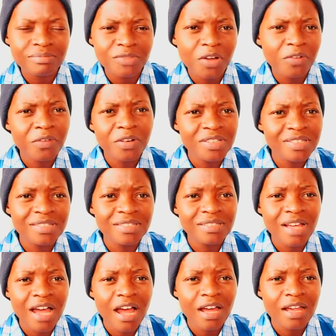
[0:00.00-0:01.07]
of course,
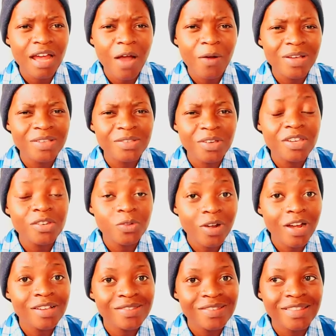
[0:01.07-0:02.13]
I was going to
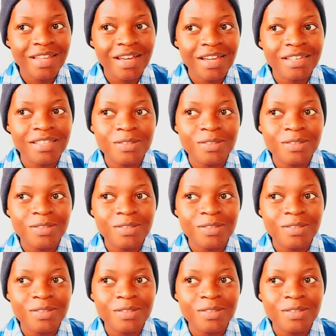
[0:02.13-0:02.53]
cancel that.